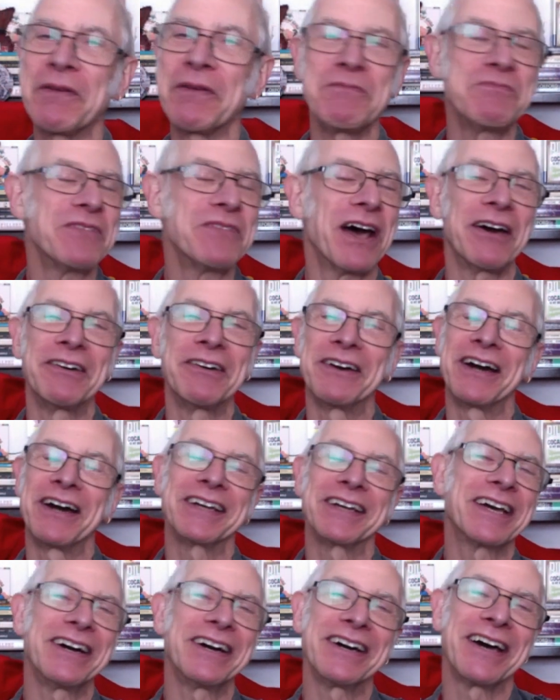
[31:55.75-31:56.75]
No, I
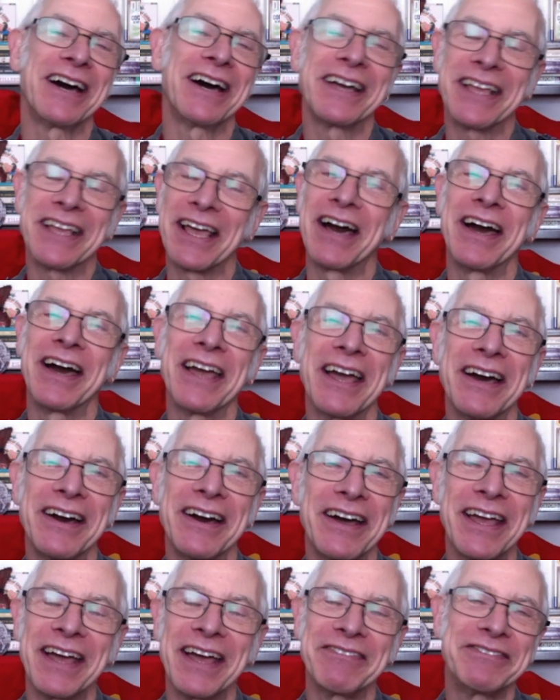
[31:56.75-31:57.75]
can't. I
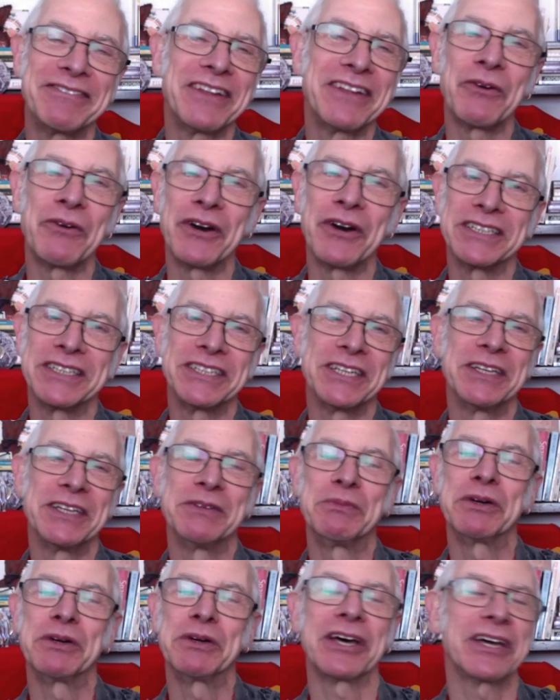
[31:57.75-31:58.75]
have no idea.
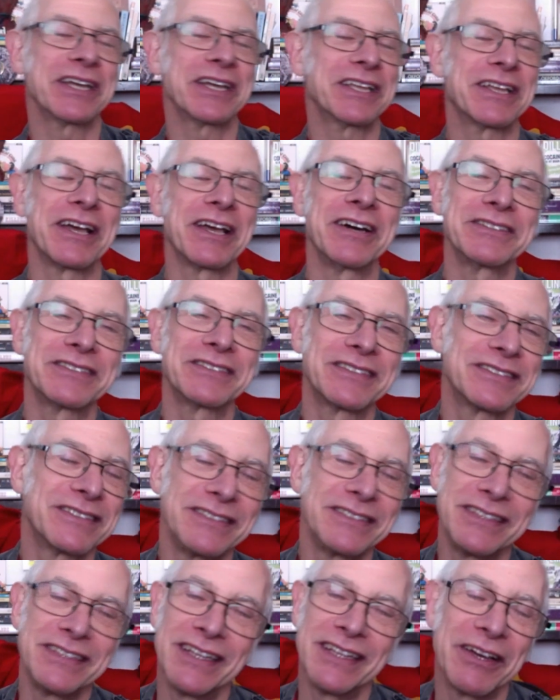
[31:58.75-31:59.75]
But I
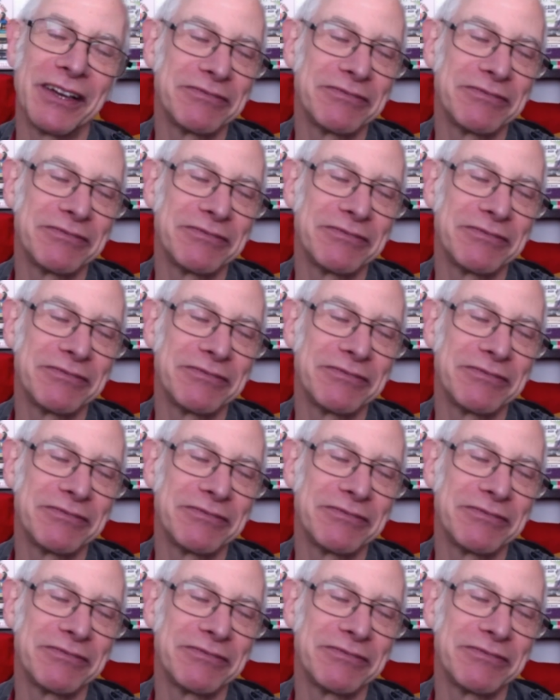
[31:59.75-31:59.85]
you know,